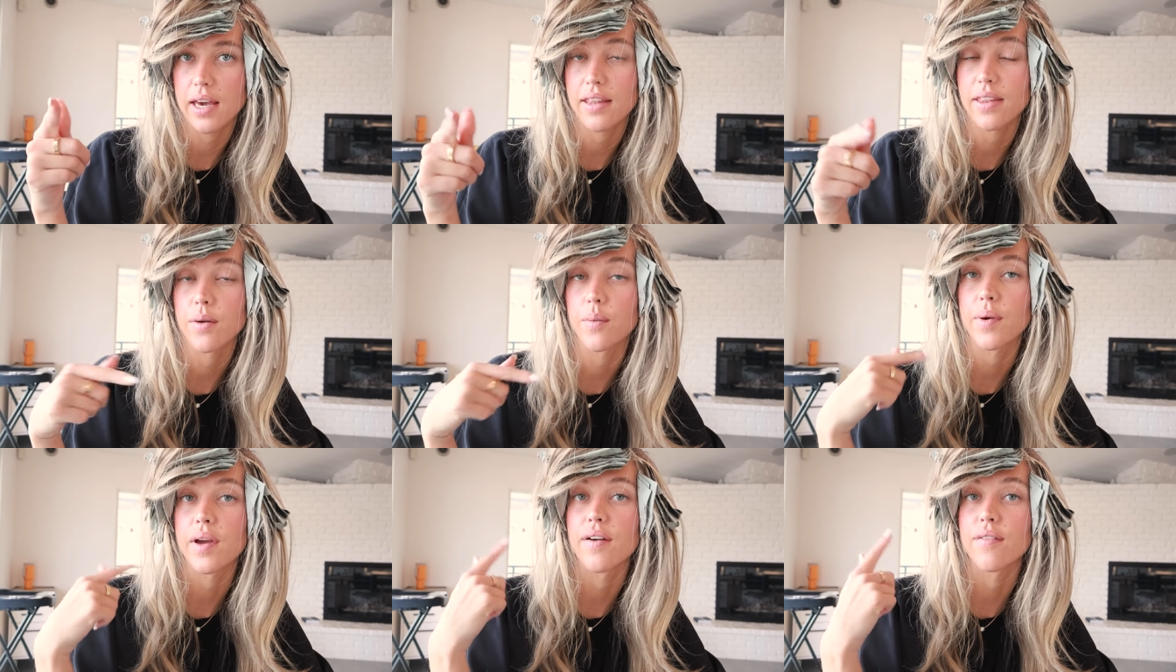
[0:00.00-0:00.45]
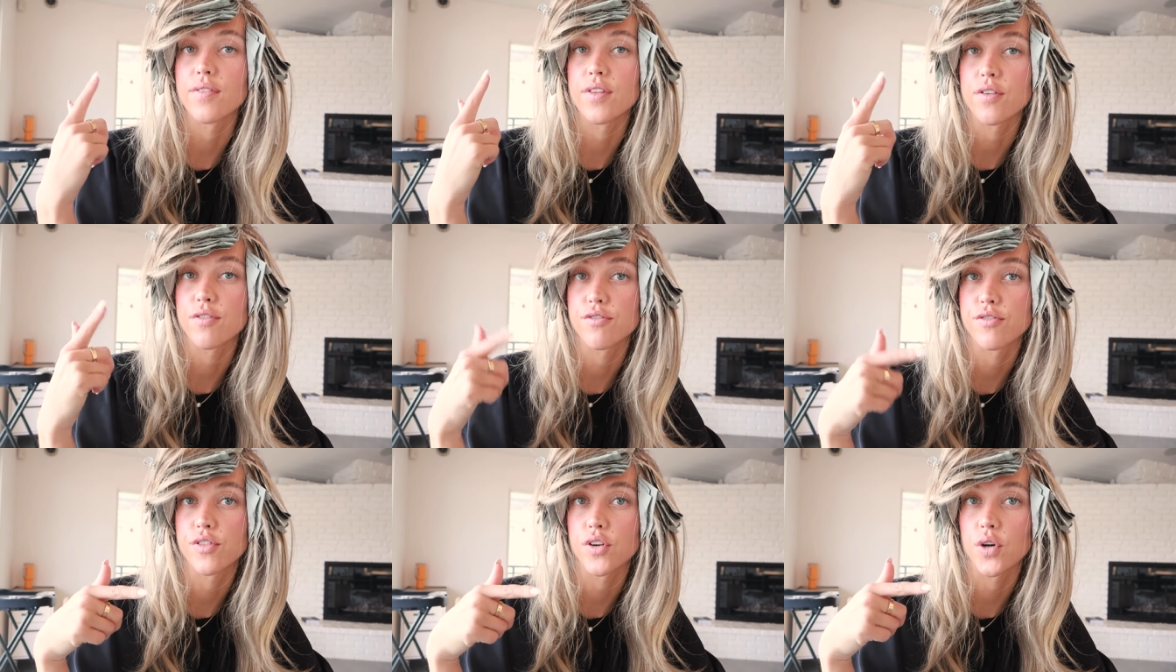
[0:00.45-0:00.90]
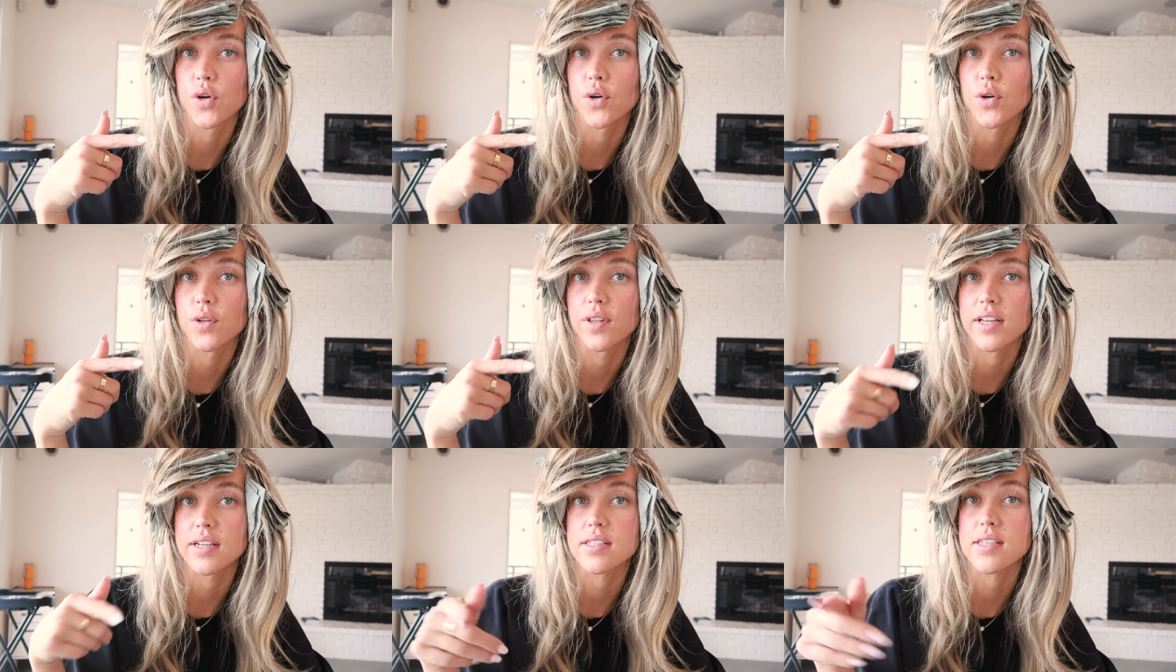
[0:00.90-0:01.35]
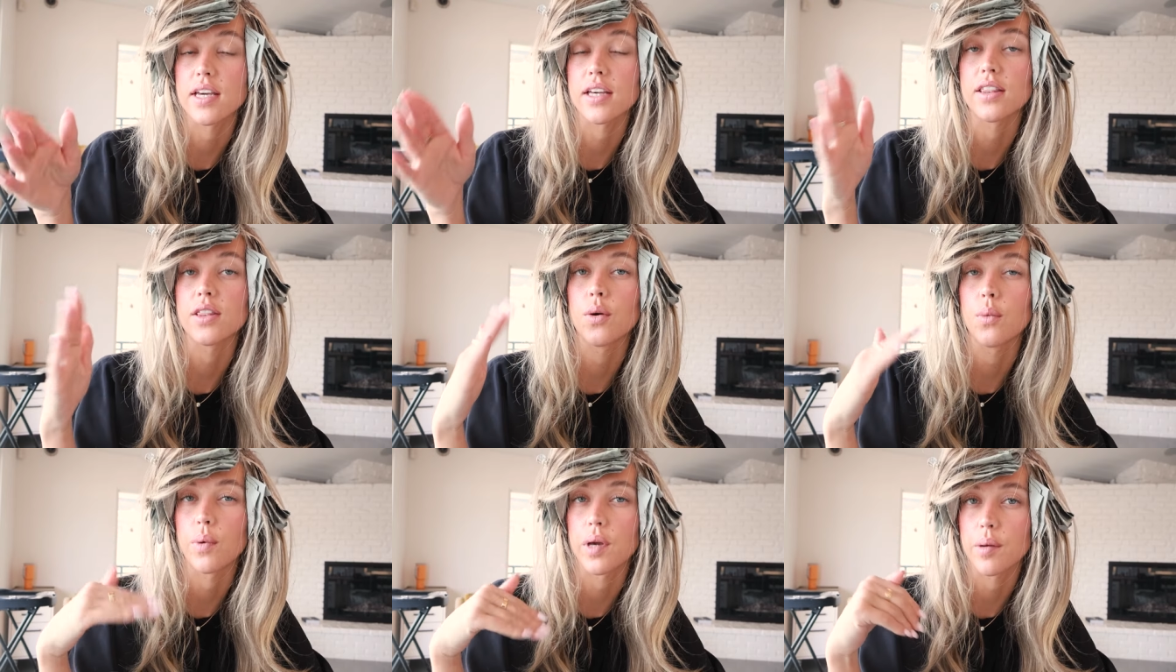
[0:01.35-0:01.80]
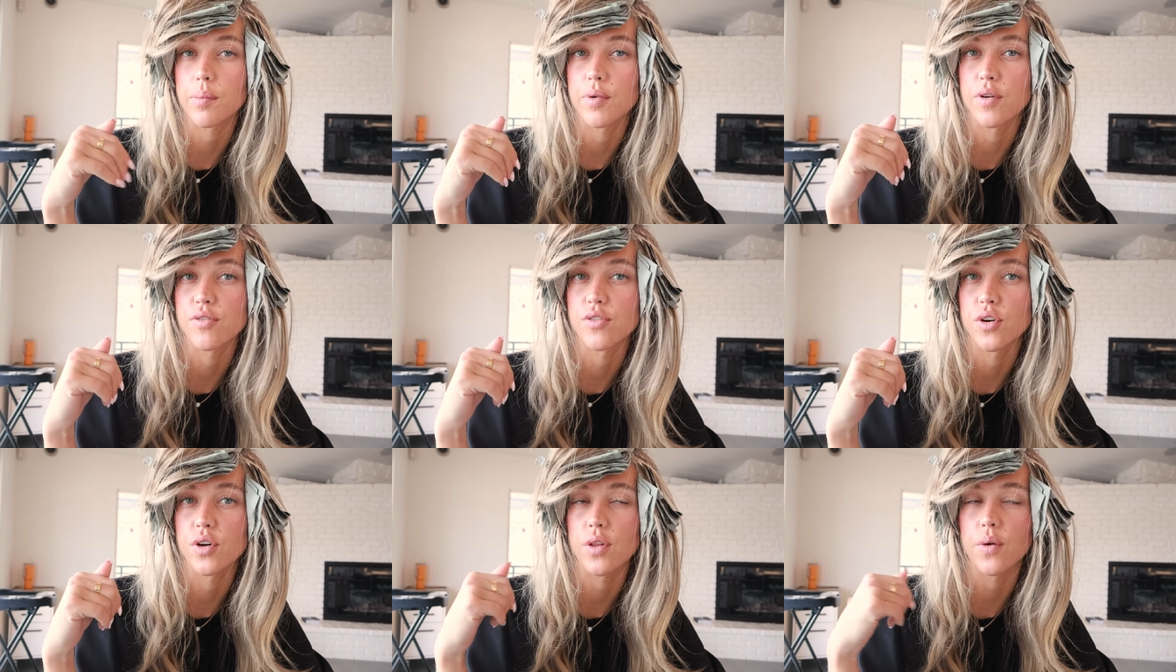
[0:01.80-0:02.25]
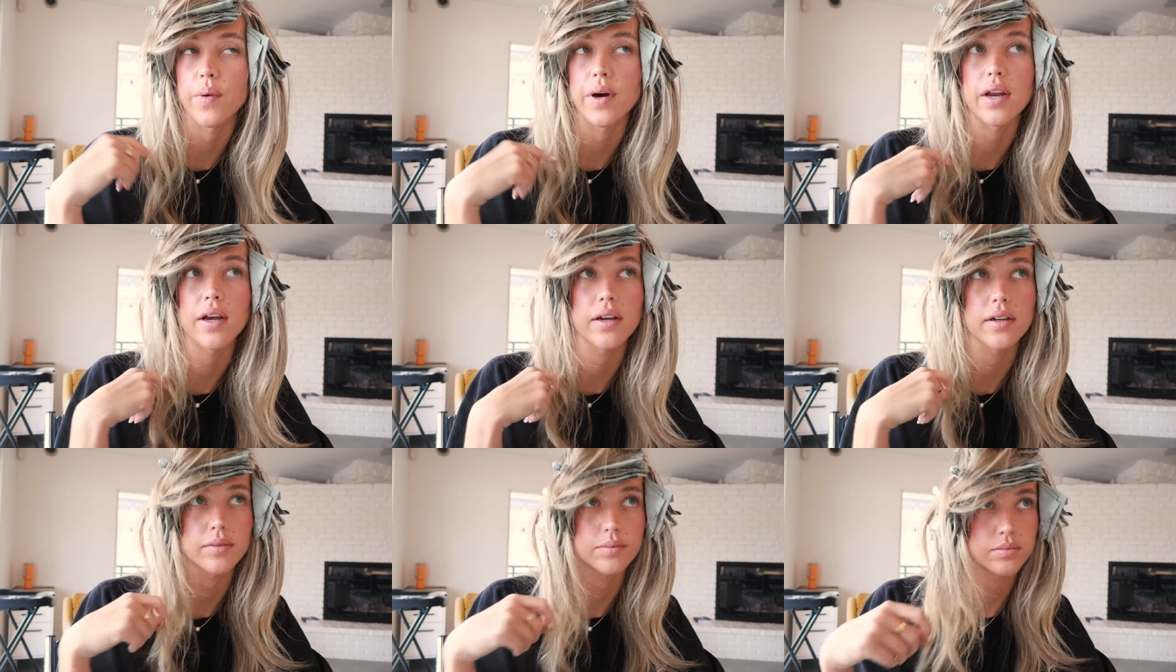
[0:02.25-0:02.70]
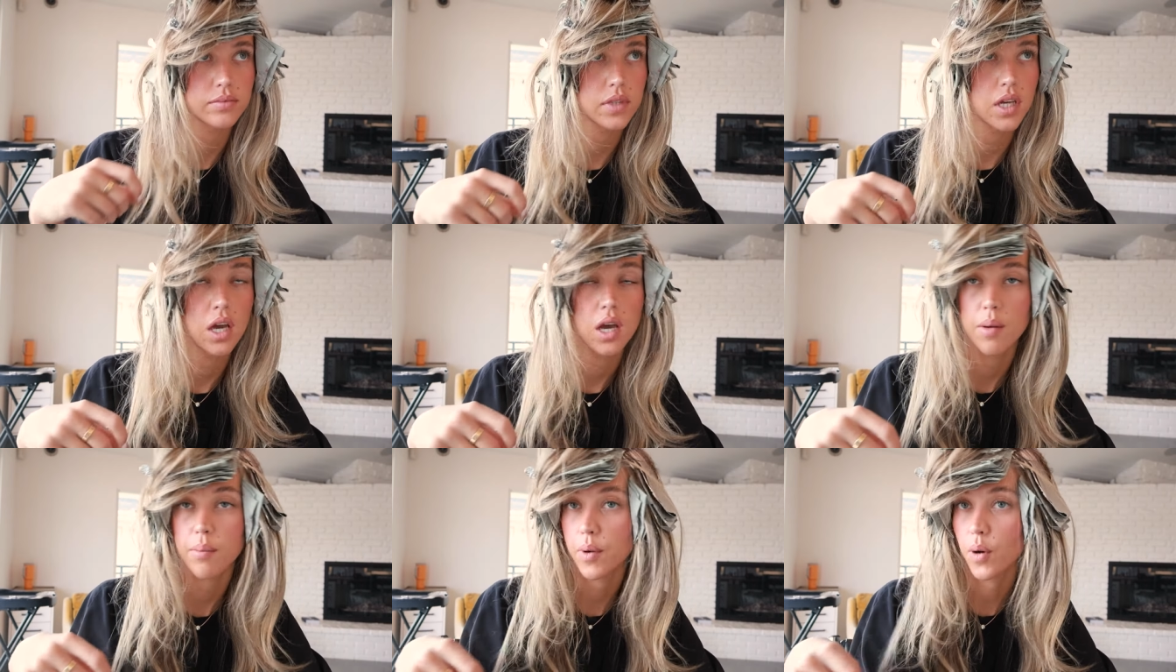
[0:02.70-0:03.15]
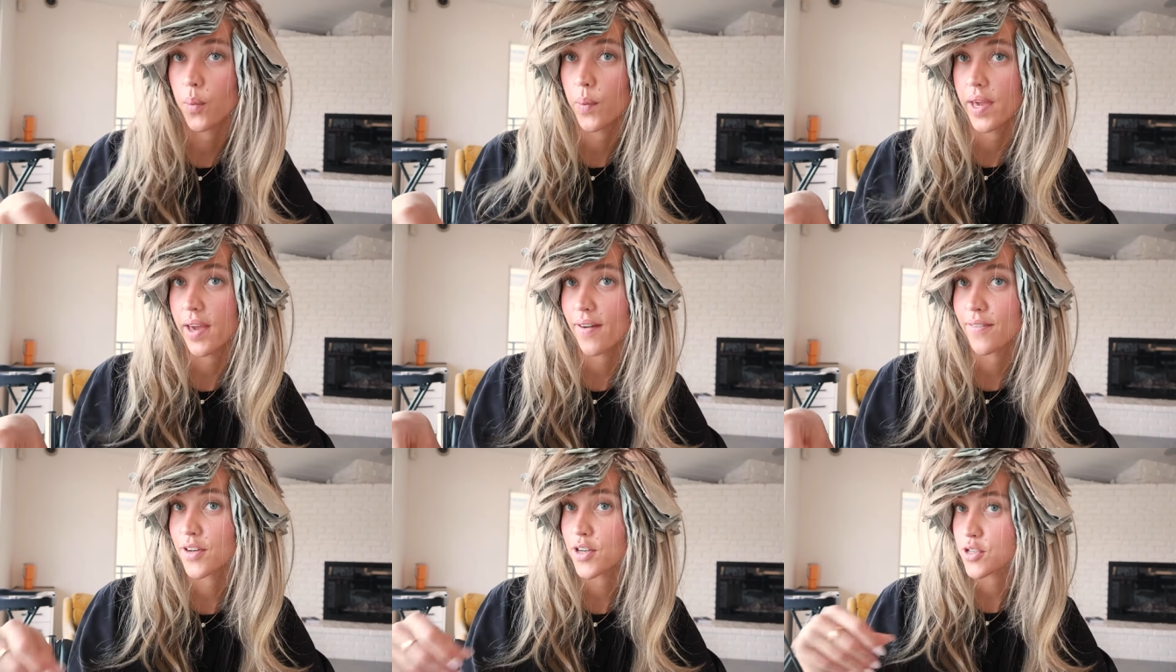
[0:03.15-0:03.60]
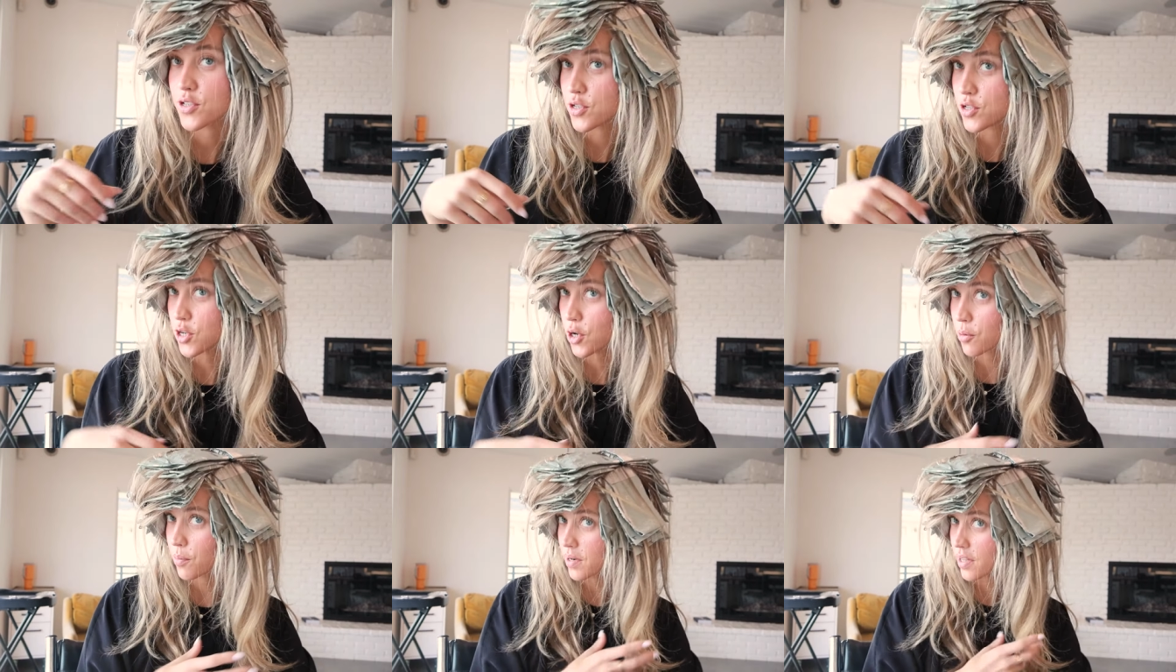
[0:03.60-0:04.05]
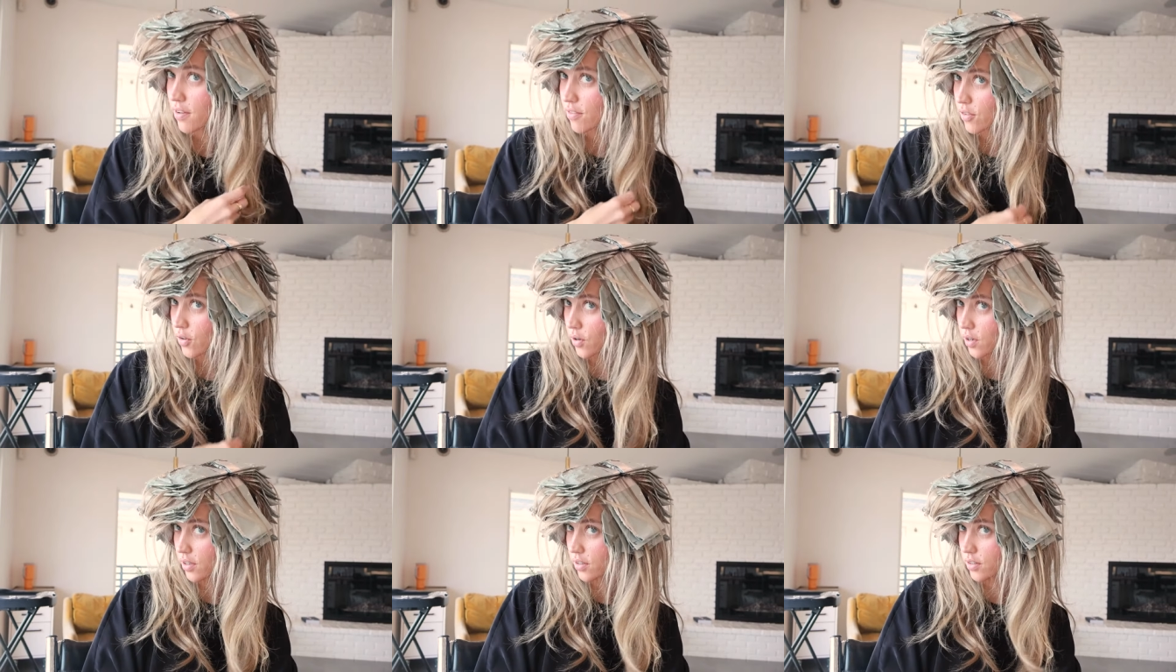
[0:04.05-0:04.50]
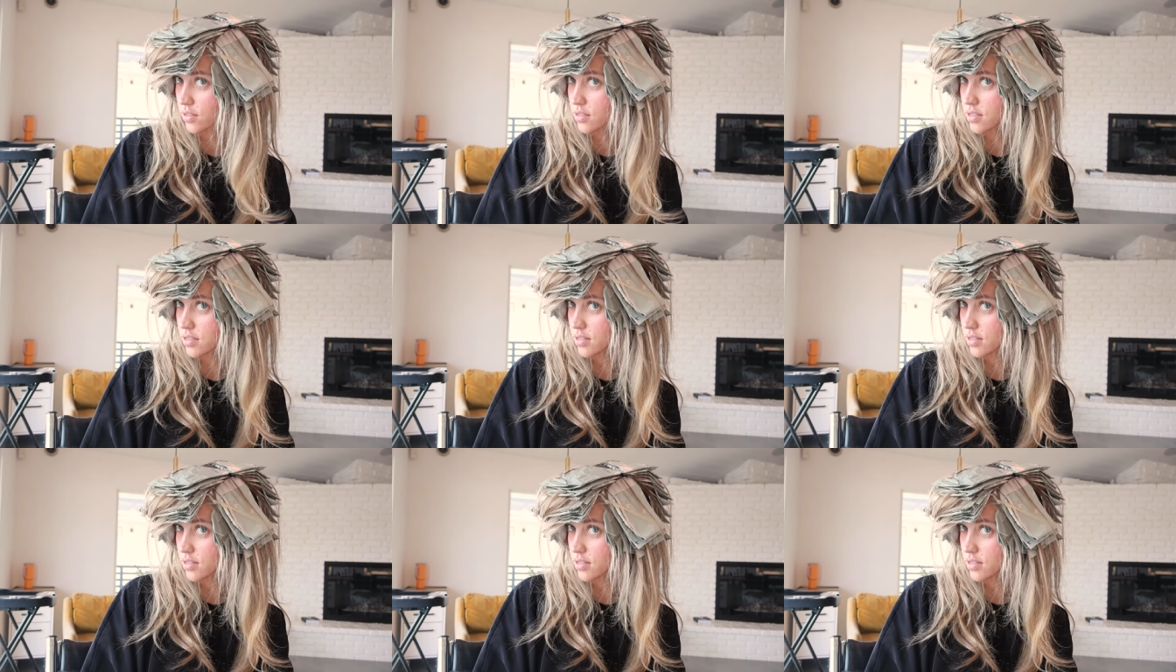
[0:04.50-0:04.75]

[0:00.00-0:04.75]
and then we have the full that's like the week before the wedding. But we have so many balls.